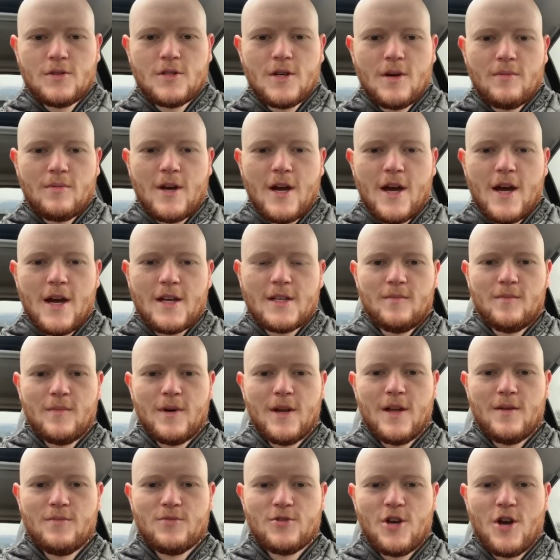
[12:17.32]
What's up, guys?
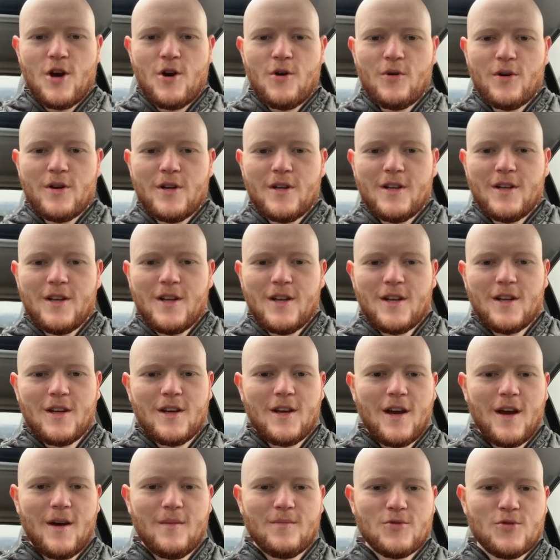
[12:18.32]
My name's Owen.
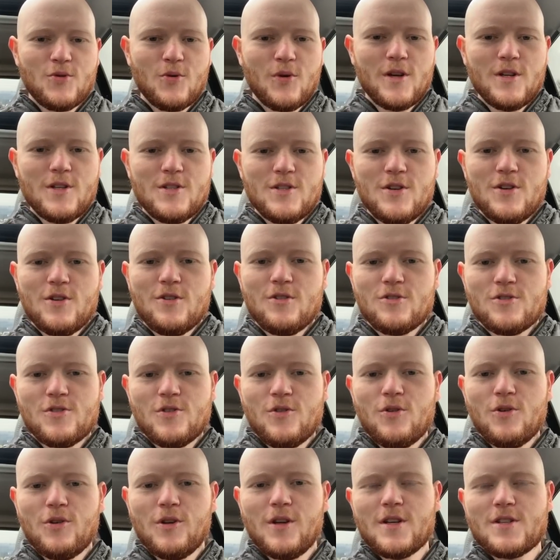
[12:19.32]
I'm 22 years
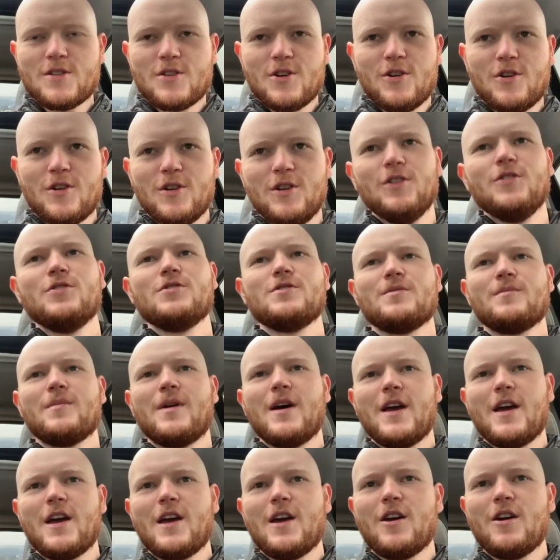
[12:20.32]
old. I started losing
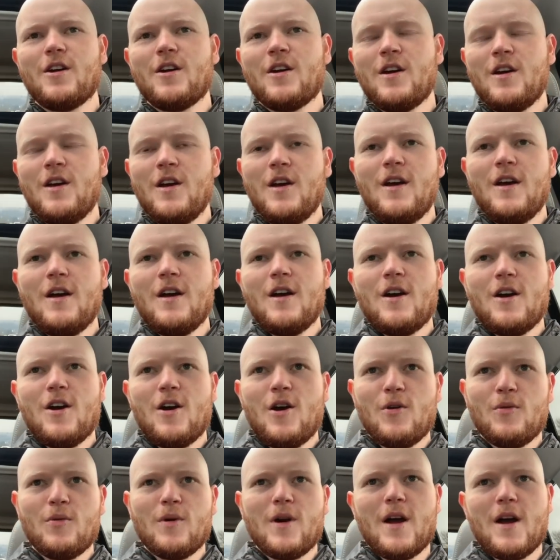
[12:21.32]
my hair
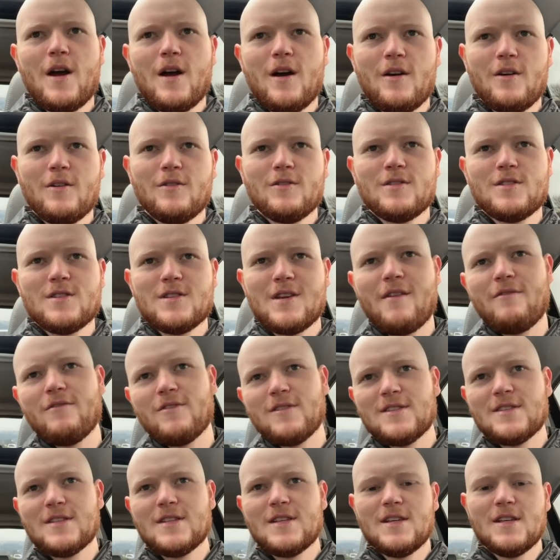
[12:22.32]
around
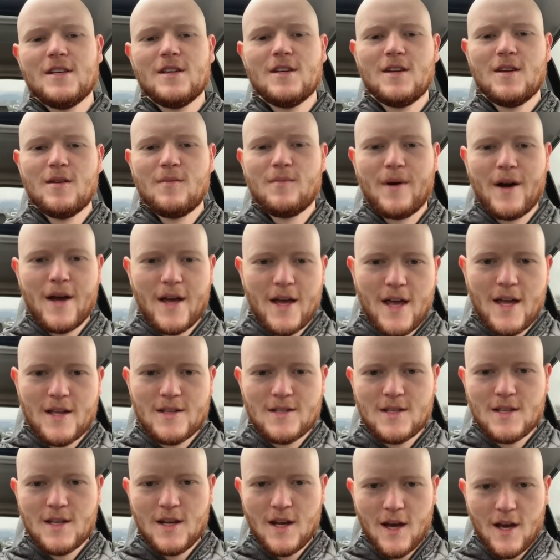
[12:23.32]
17, and by
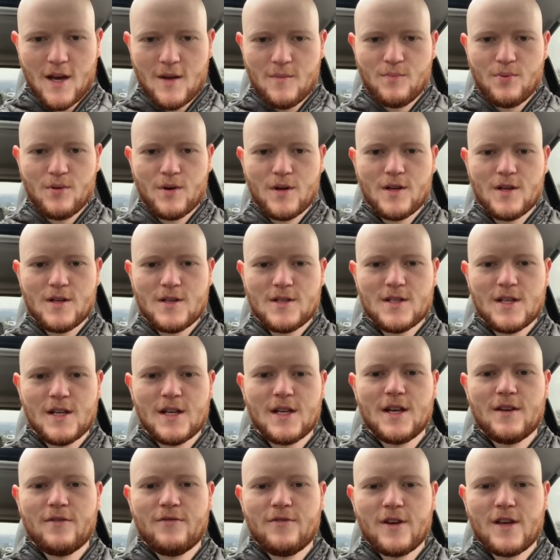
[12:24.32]
18, I had pretty
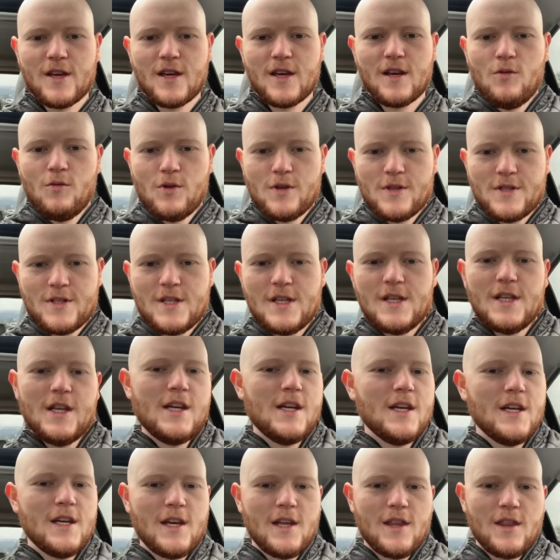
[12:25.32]
significant
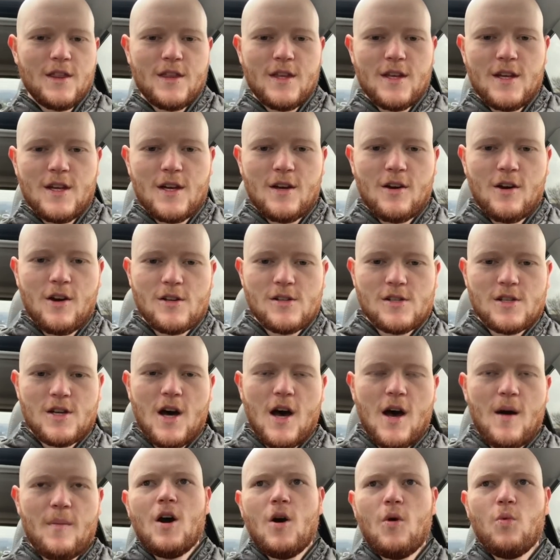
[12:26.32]
receding and thinning on
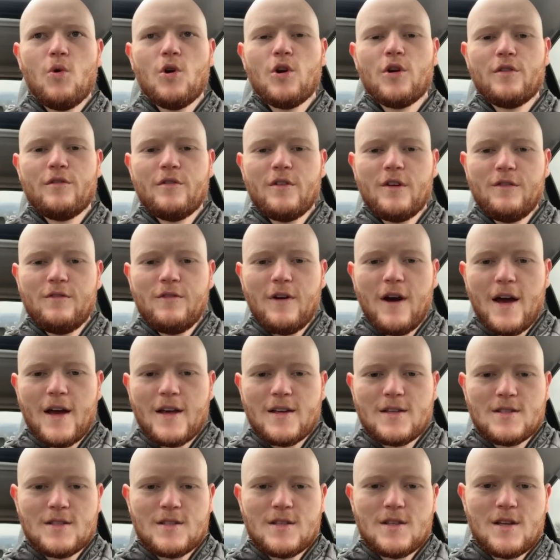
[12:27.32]
top. A word of
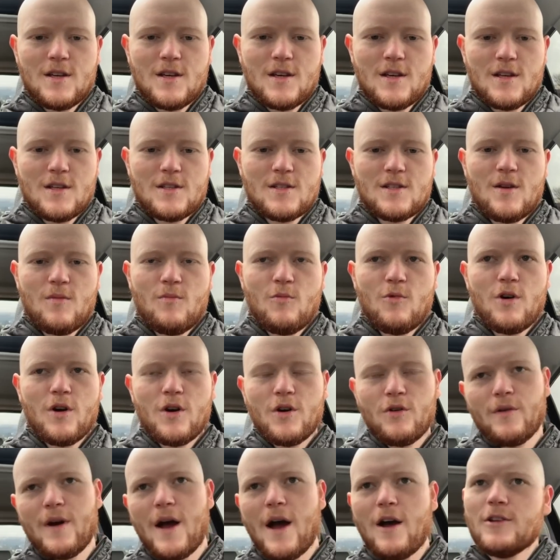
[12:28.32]
advice to
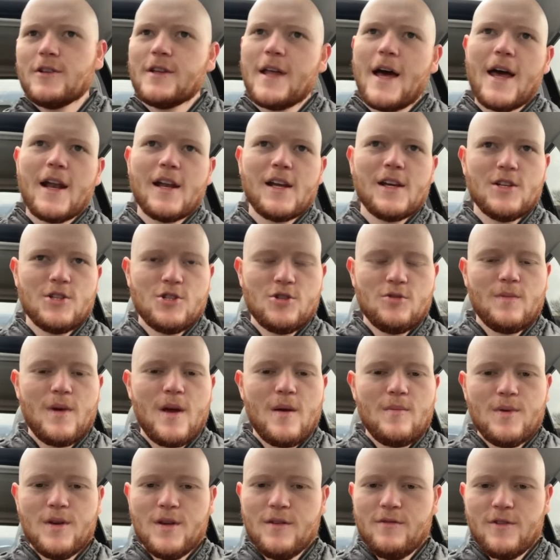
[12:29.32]
someone around that age, or
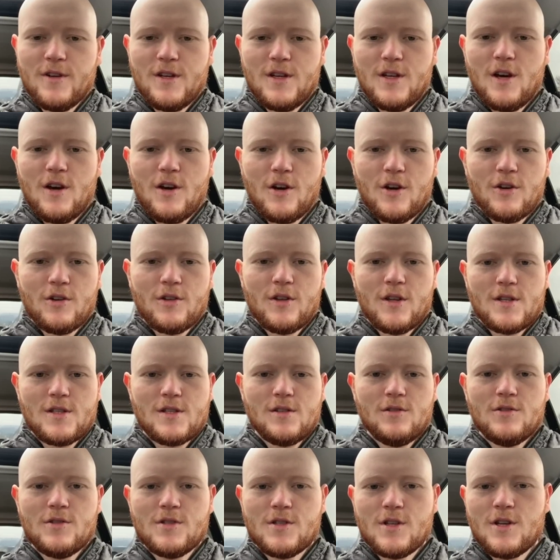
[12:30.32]
maybe even younger,
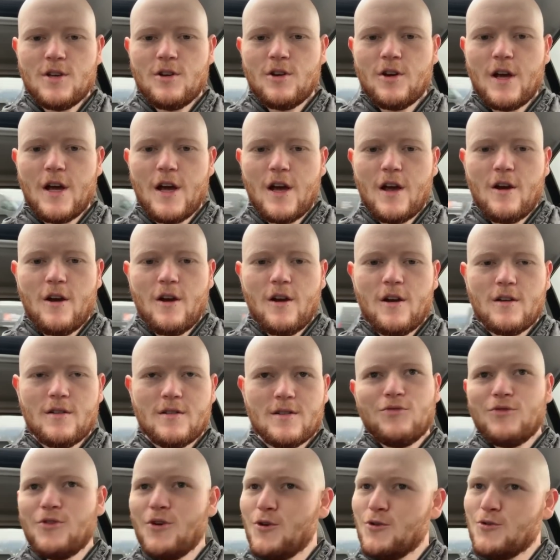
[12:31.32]
that's losing your hair
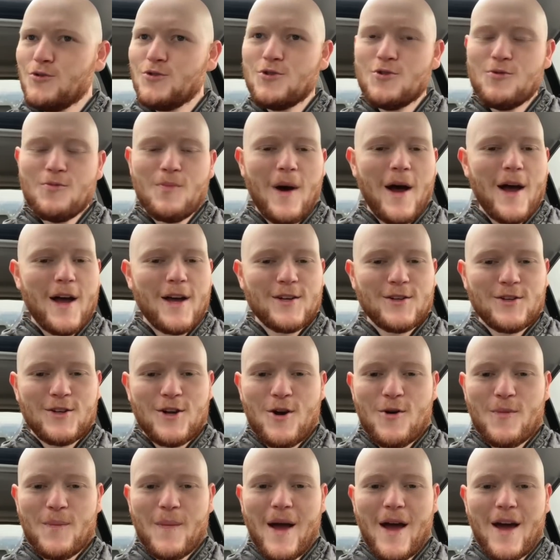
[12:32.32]
is those who mind
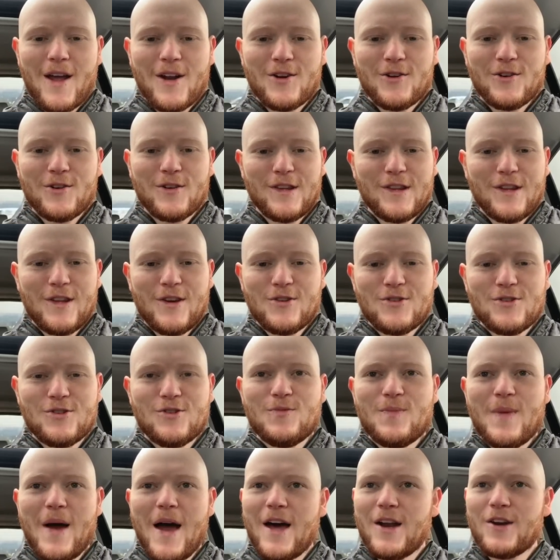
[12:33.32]
don't matter, and those
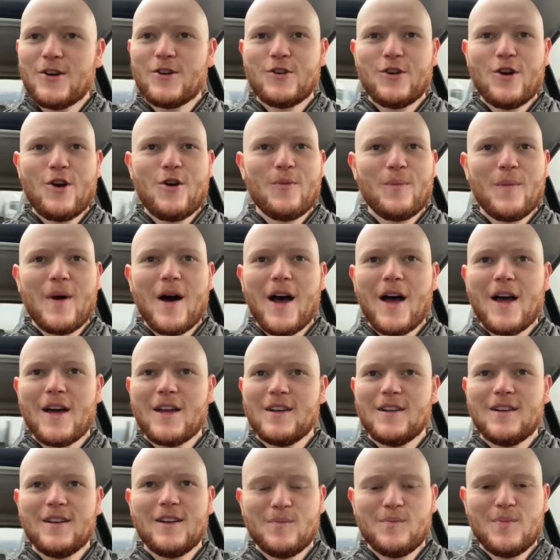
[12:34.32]
who matter don't
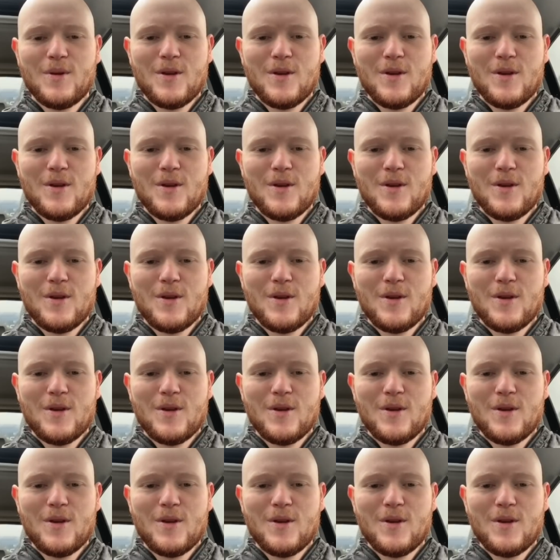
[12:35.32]
mind.